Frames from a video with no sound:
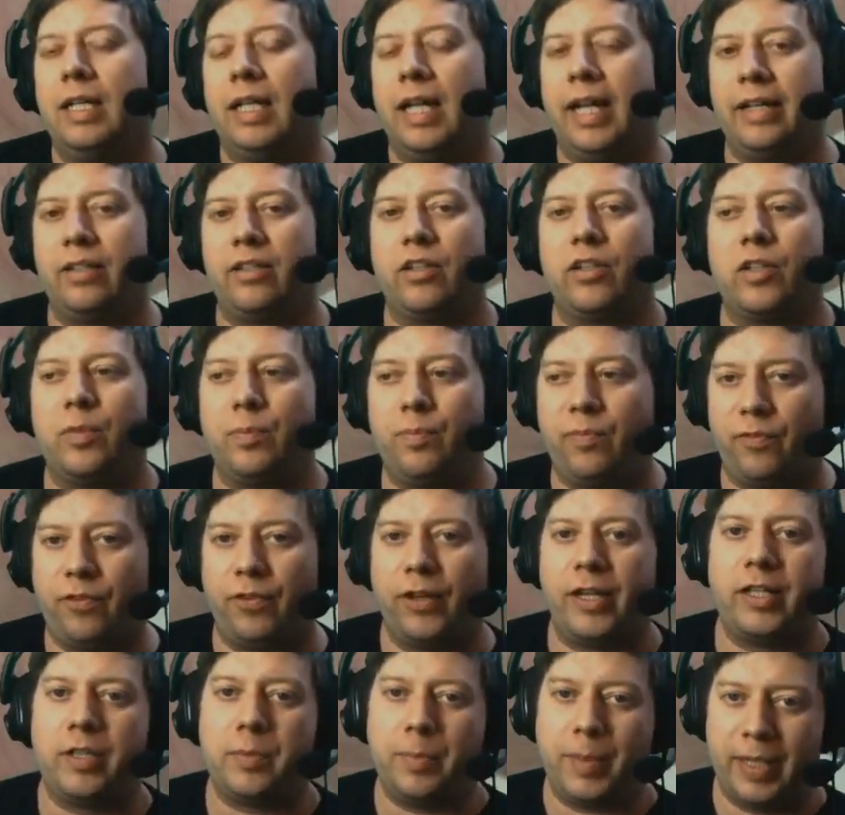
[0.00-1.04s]
it's a
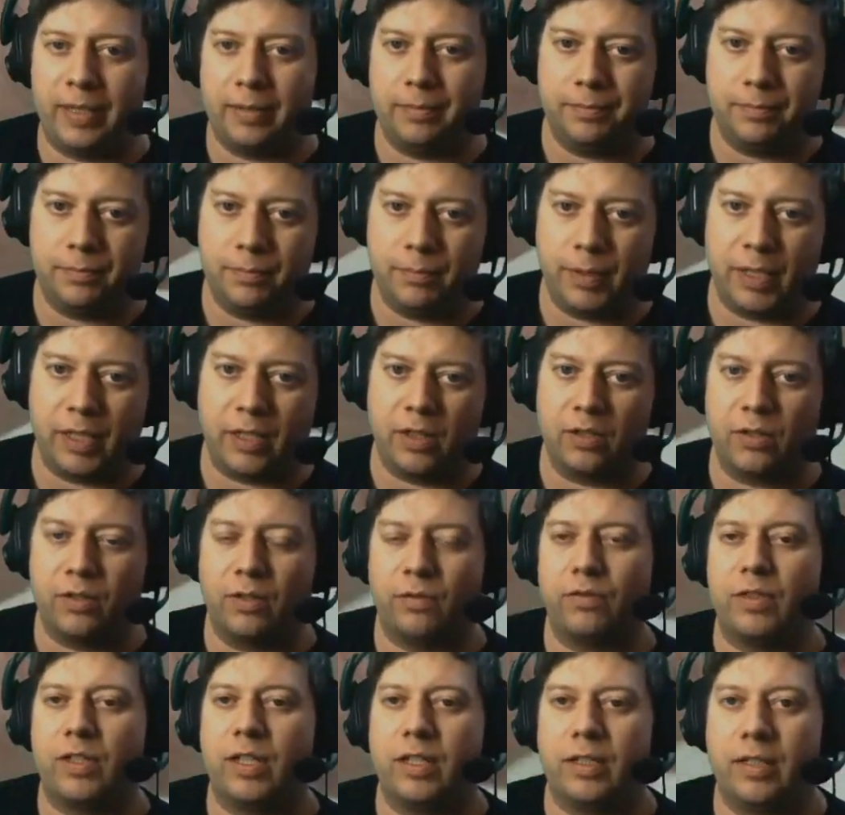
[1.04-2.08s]
free spin, because
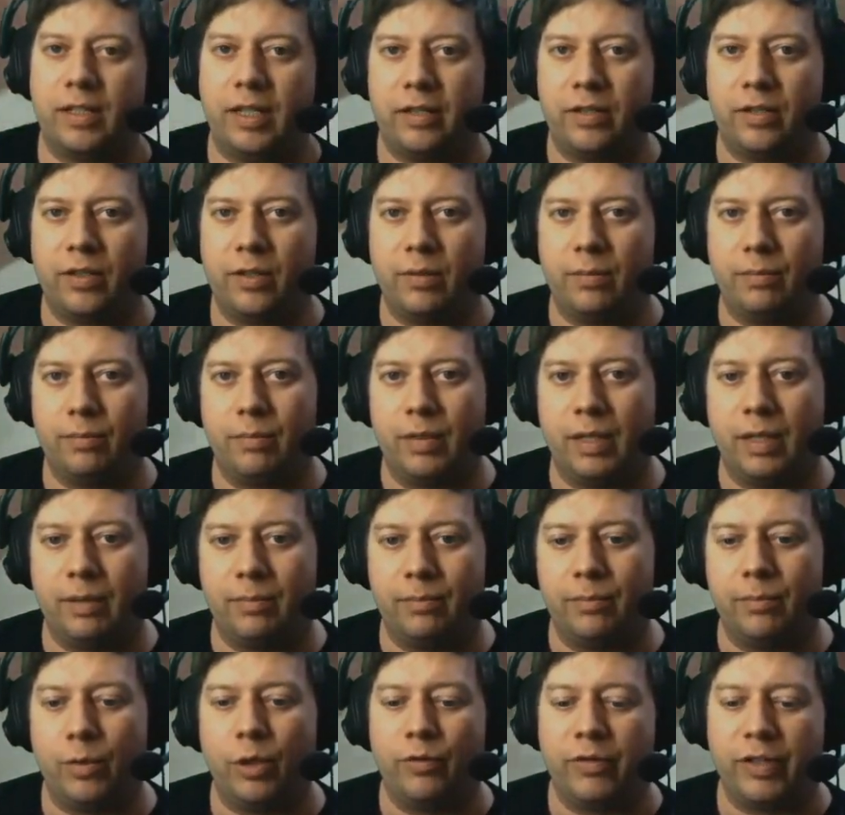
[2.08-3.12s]
obviously it's a
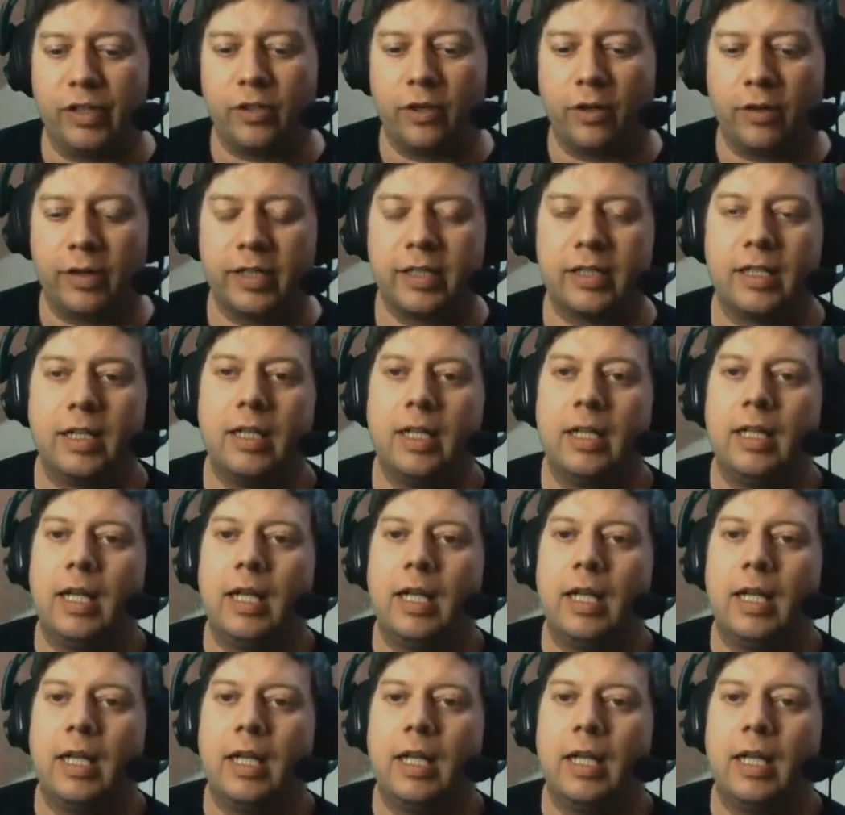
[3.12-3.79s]
moving turret,